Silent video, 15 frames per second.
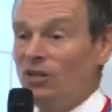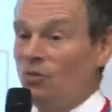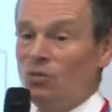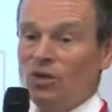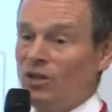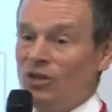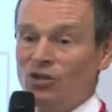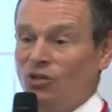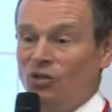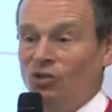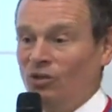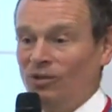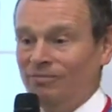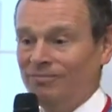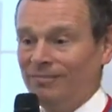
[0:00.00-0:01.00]
to work at
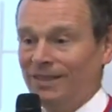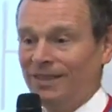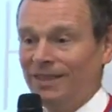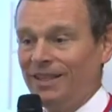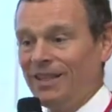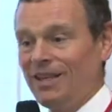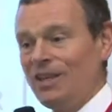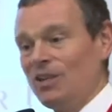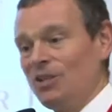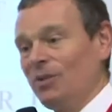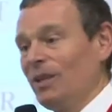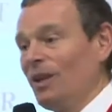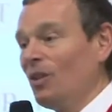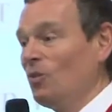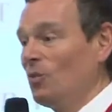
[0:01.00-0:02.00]
all. So
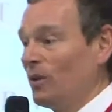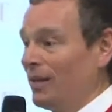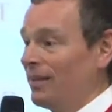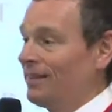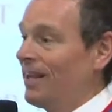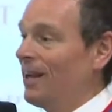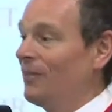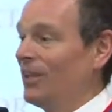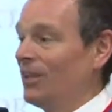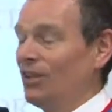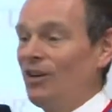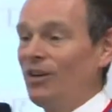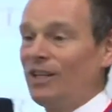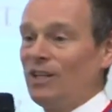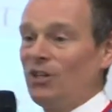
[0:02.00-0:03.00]
in other words, having
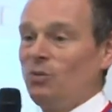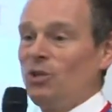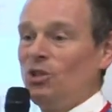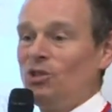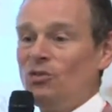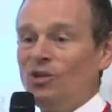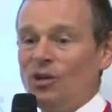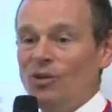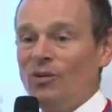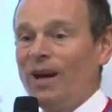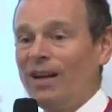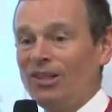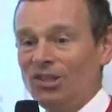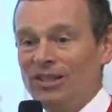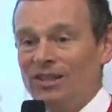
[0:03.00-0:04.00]
targets which you know
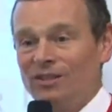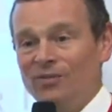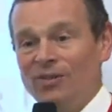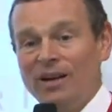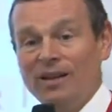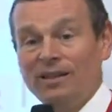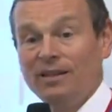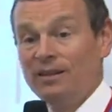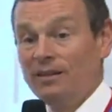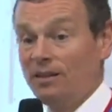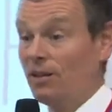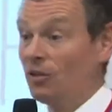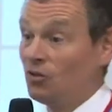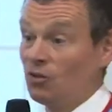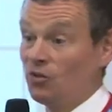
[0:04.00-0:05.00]
actually define that
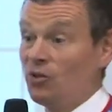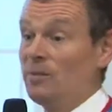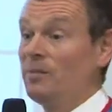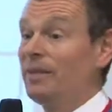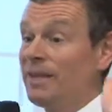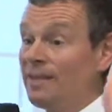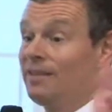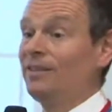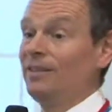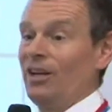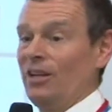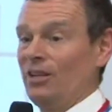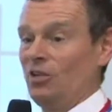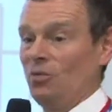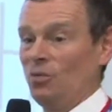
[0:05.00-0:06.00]
a treatment isn't
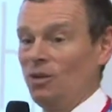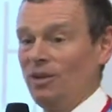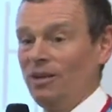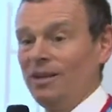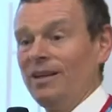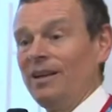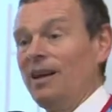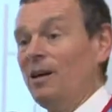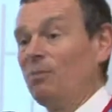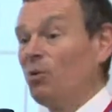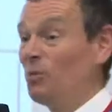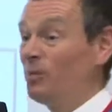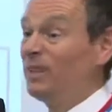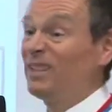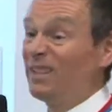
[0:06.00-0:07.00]
going to work are
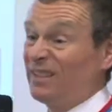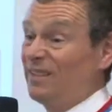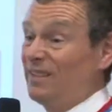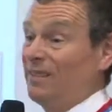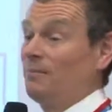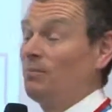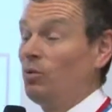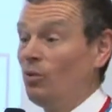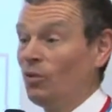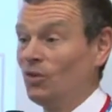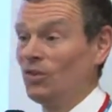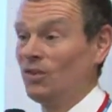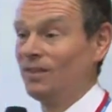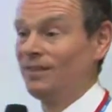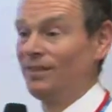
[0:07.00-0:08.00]
probably just as
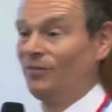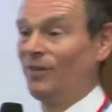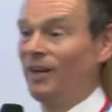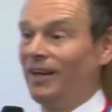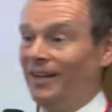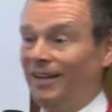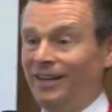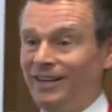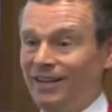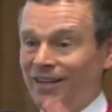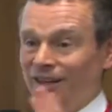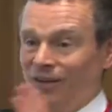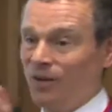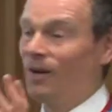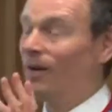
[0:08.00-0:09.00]
important as defining
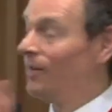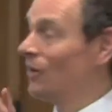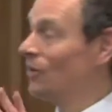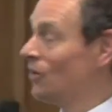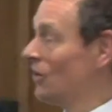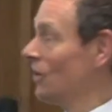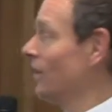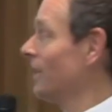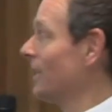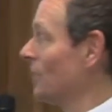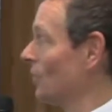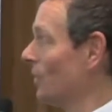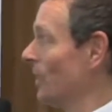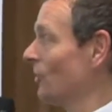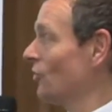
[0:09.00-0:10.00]
those
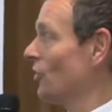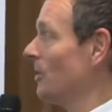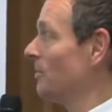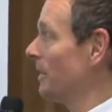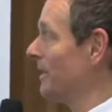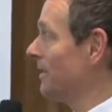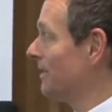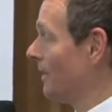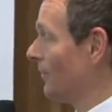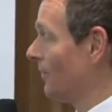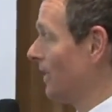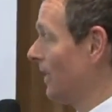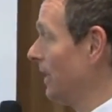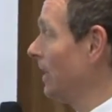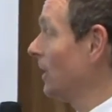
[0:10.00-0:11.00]
targets where treatment is
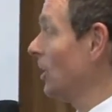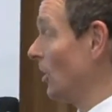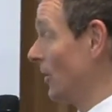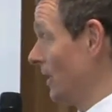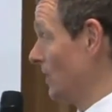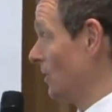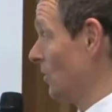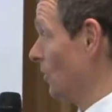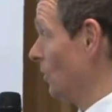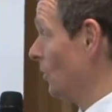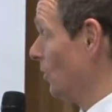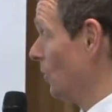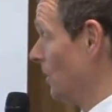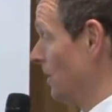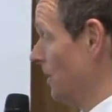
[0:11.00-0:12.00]
definitely going to
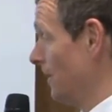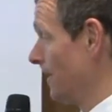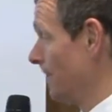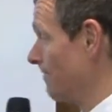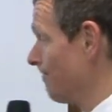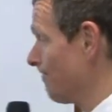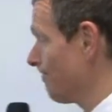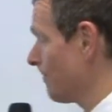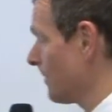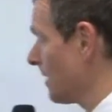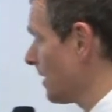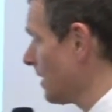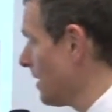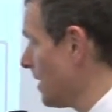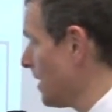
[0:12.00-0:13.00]
work.
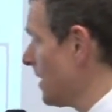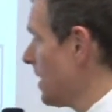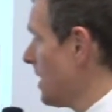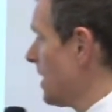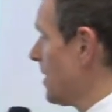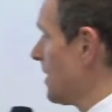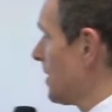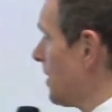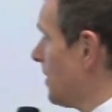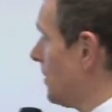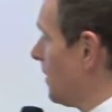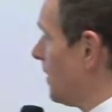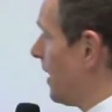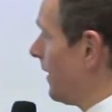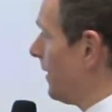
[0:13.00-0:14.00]
So I